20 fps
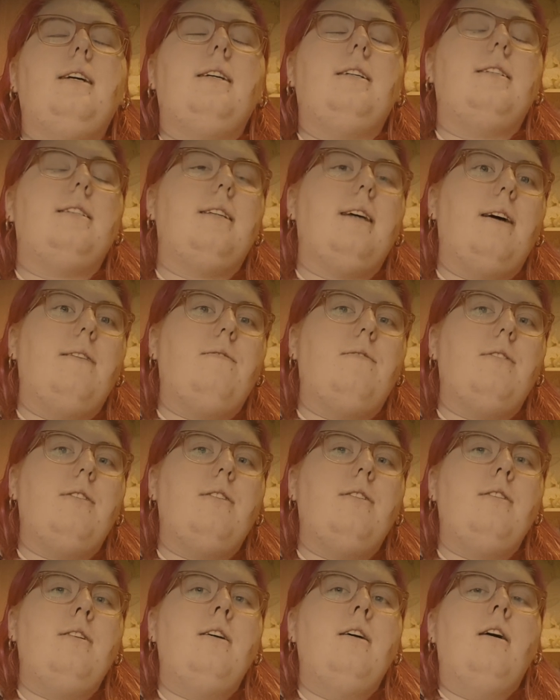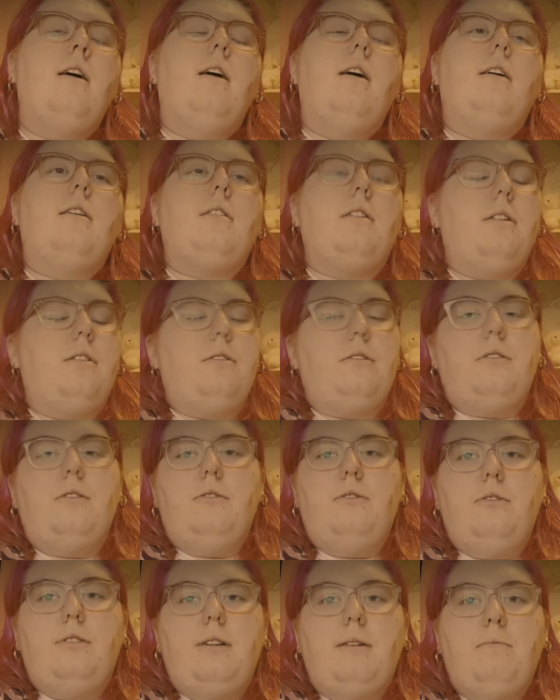7, got
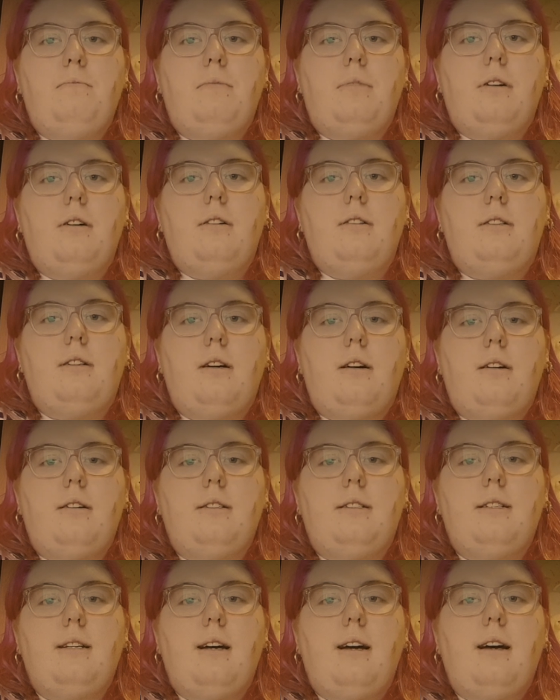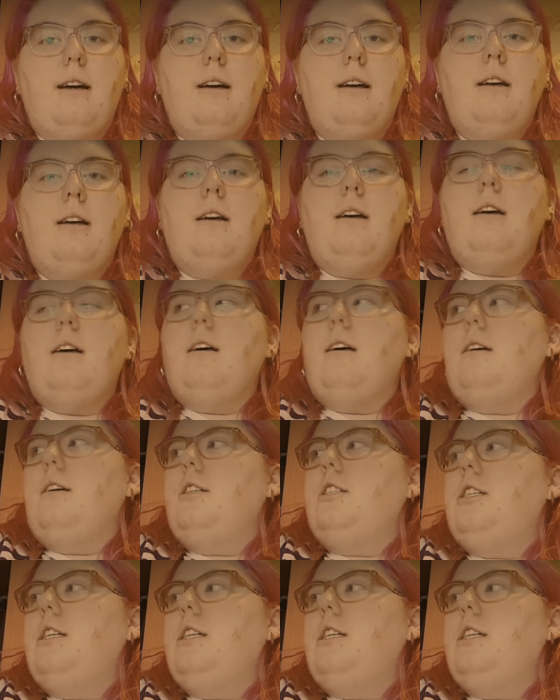called in by a doctor. She